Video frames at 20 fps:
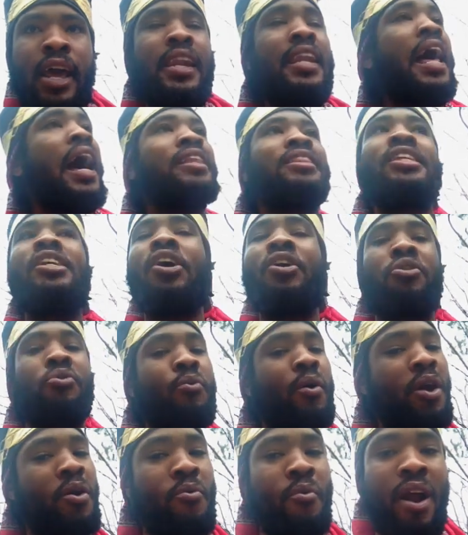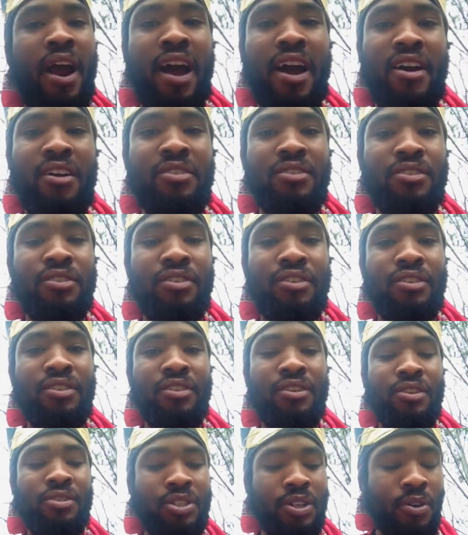not the other way around.
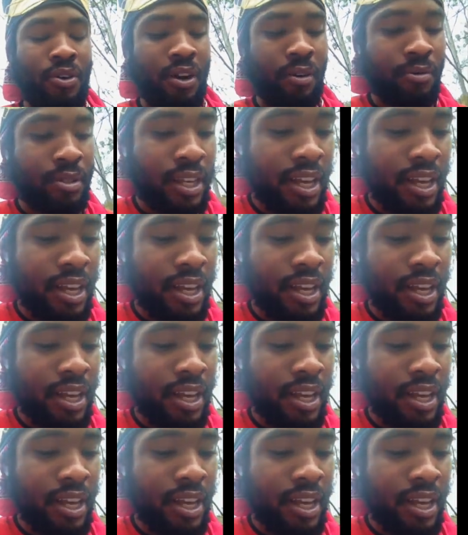You see what I'm